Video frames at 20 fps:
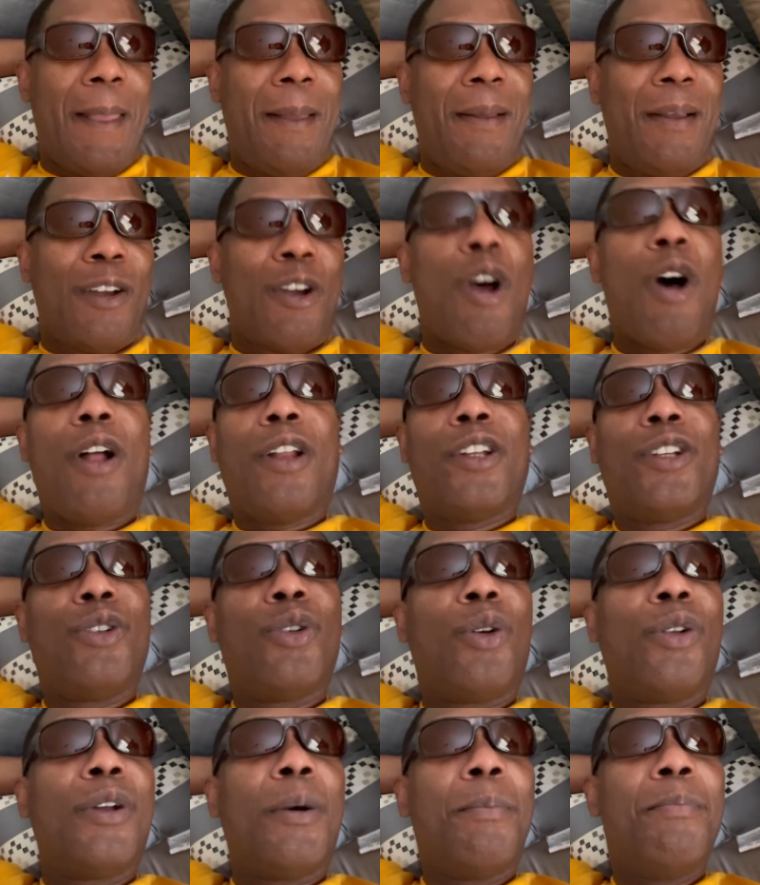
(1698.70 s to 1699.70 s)
calling
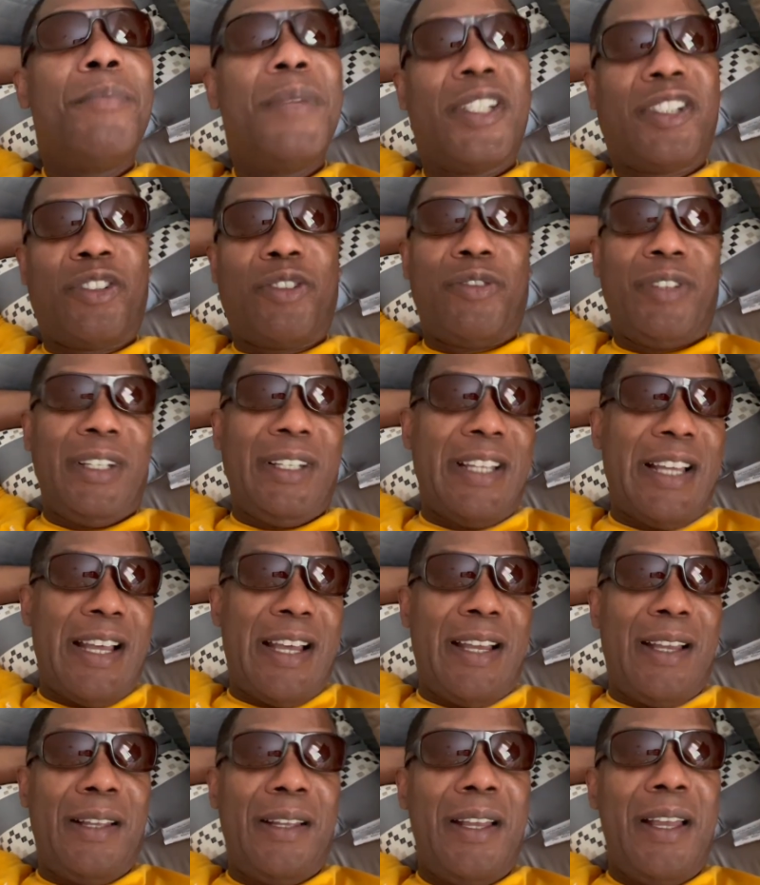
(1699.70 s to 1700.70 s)
on a mystery
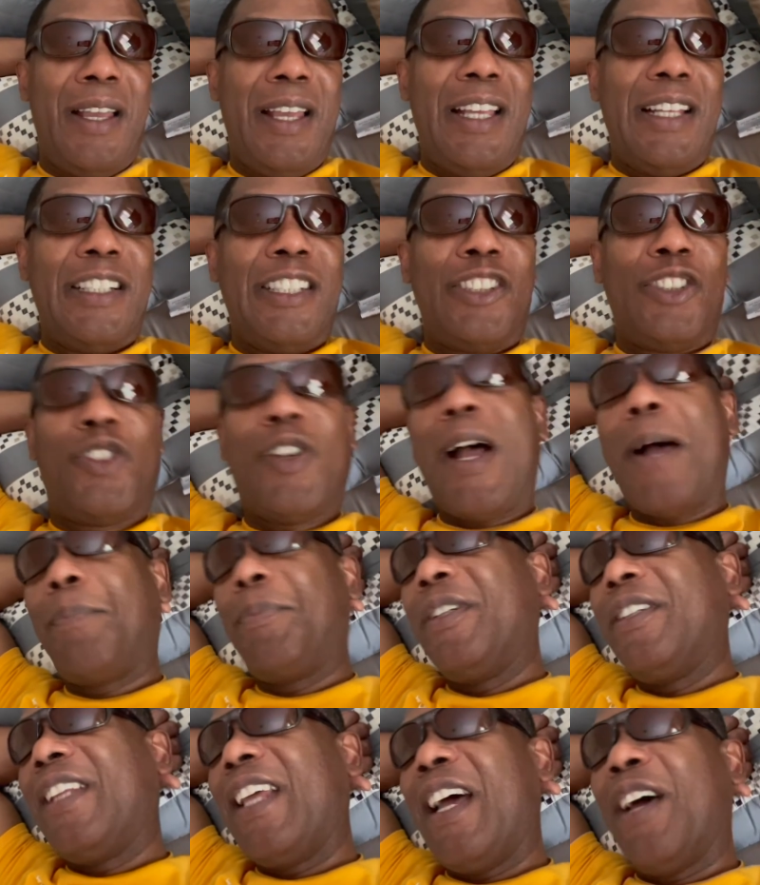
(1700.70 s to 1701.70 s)
God,
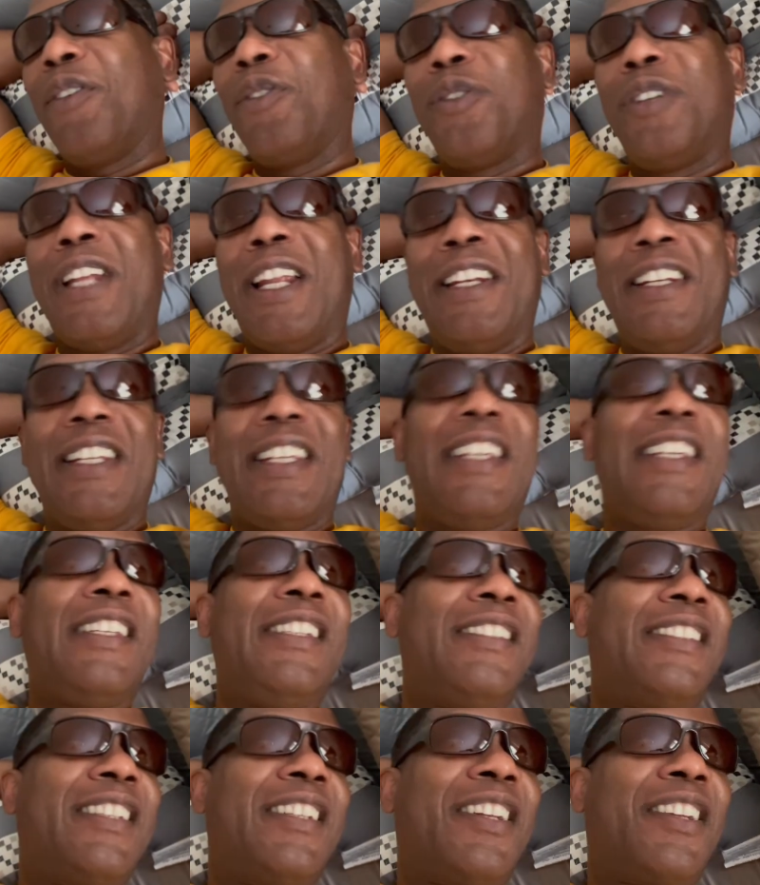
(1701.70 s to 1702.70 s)
dropping down on their
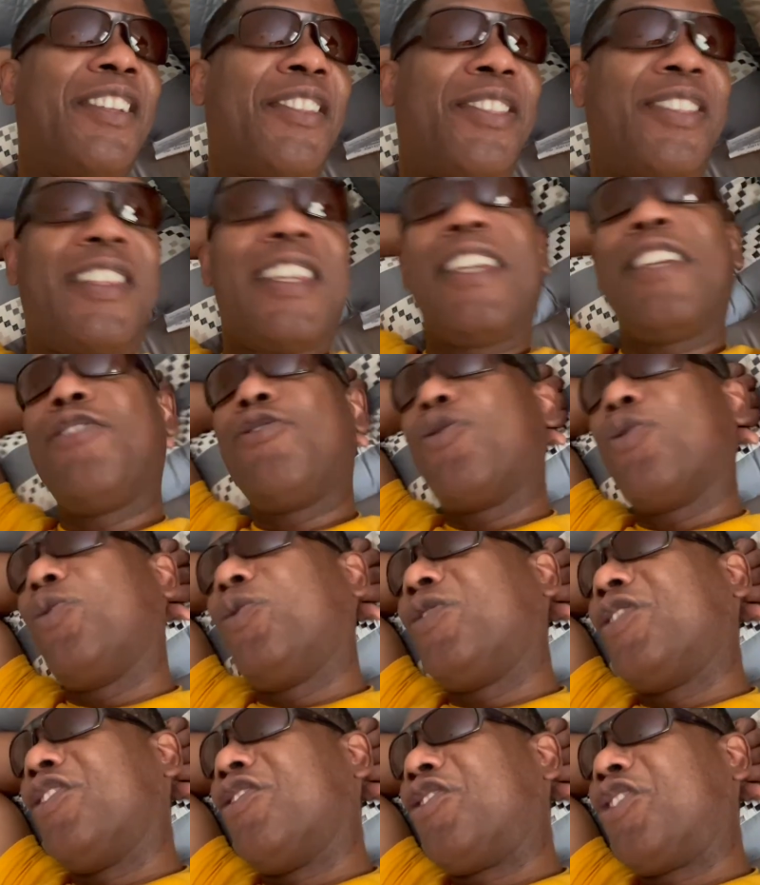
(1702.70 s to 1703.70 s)
knees in
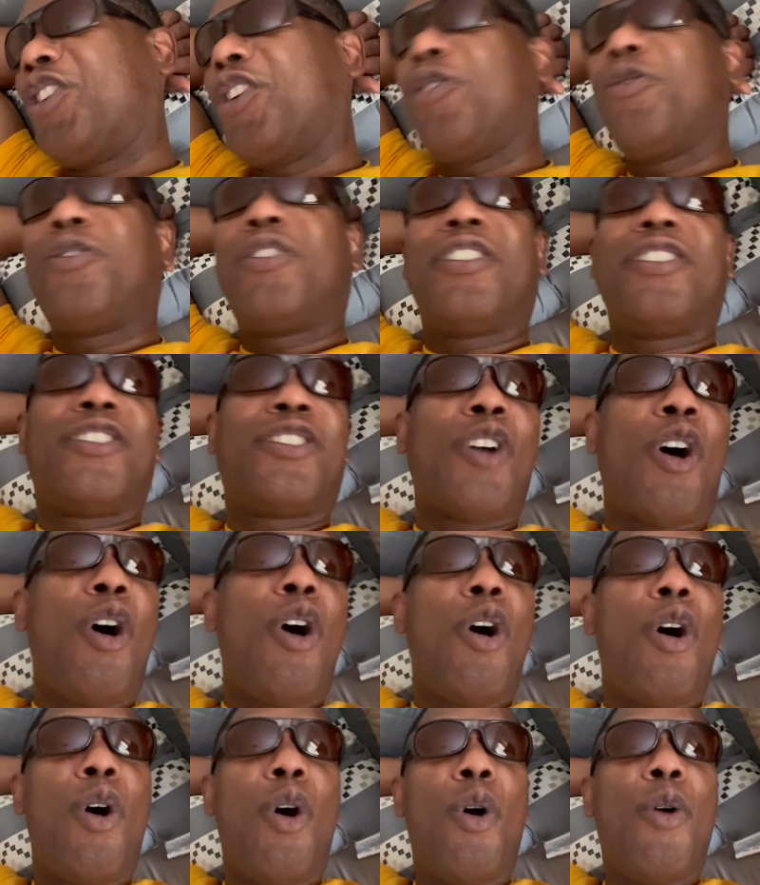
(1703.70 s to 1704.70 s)
cathedrals and churches
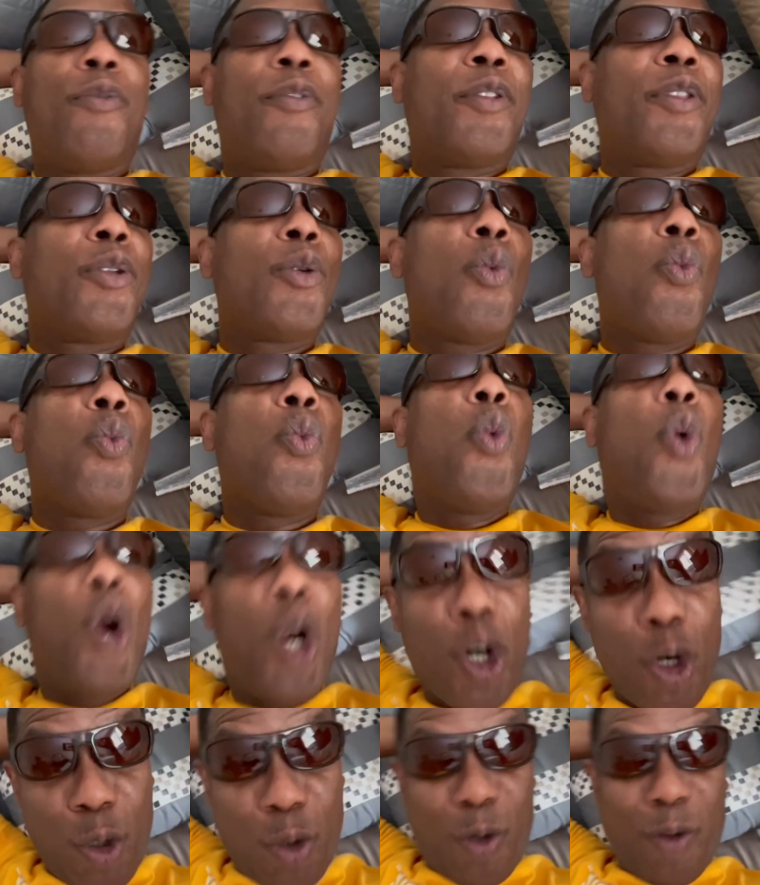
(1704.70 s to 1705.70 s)
all over the
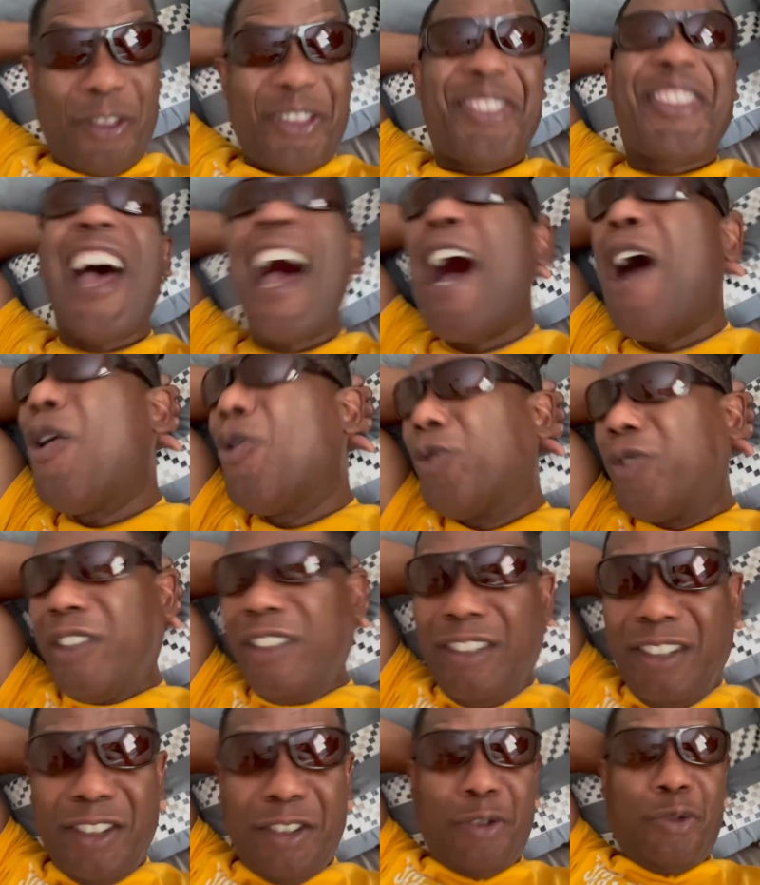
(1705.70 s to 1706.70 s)
world,
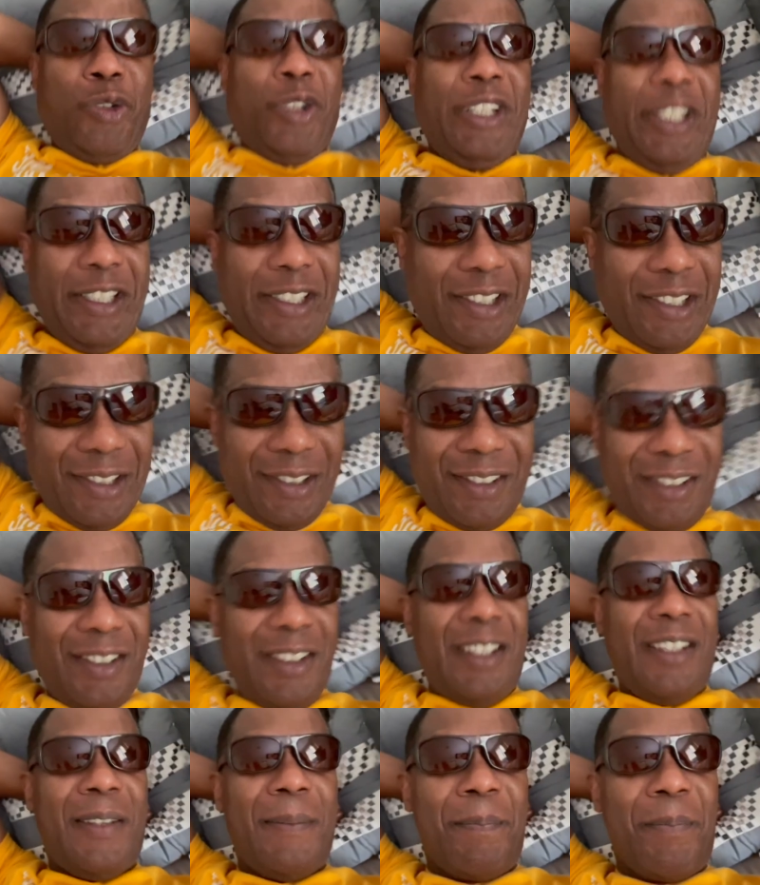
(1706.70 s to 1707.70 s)
thousands of religions,
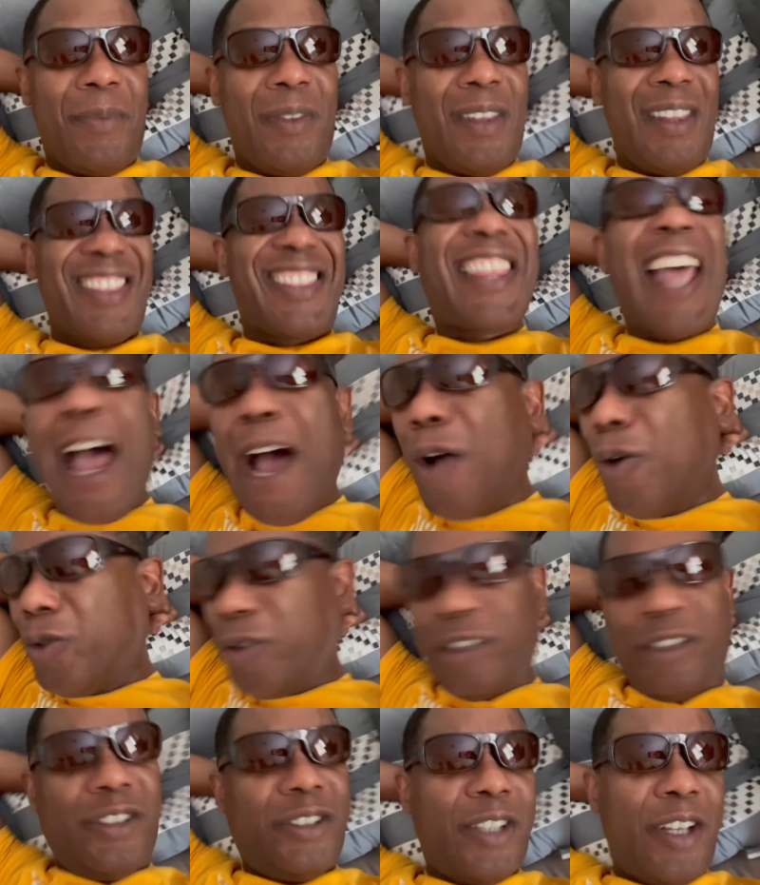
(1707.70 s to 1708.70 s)

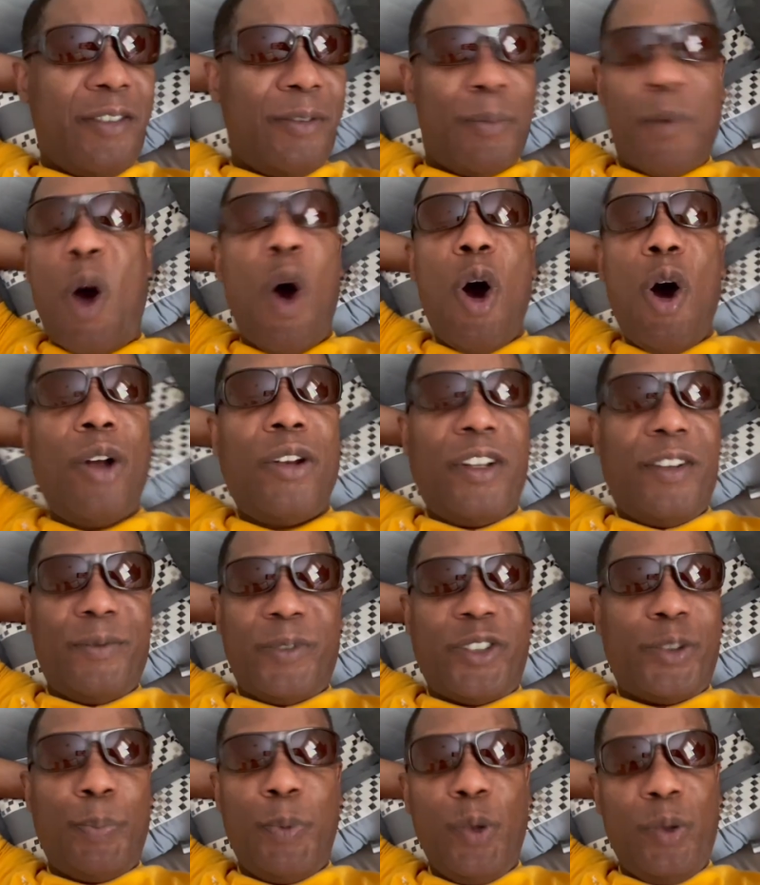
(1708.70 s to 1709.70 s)
thousands of them, all of them
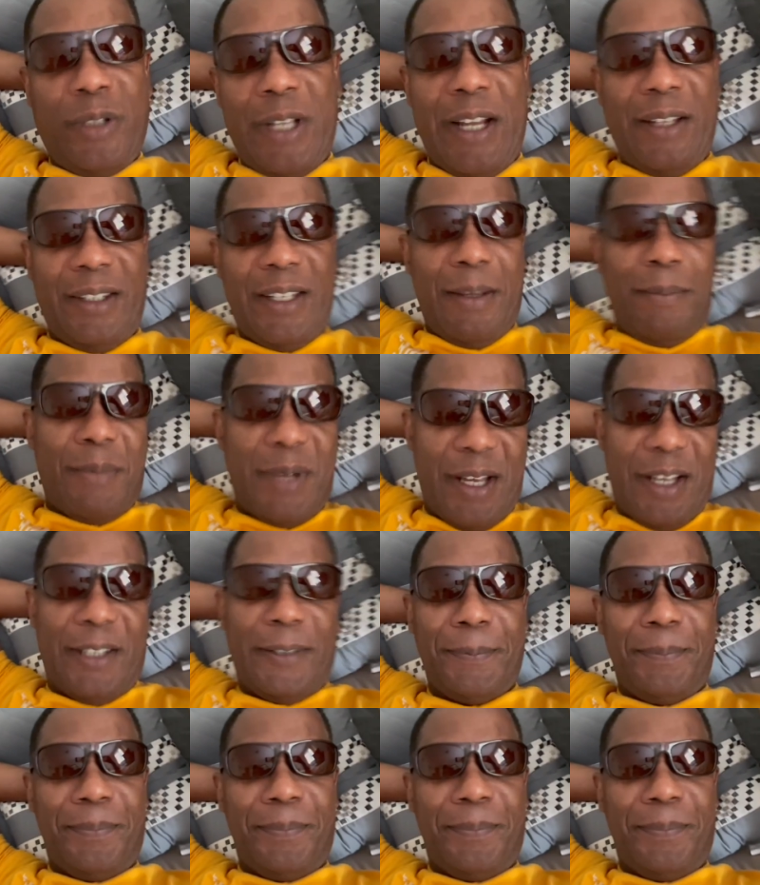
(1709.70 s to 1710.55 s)
spooked out their mind.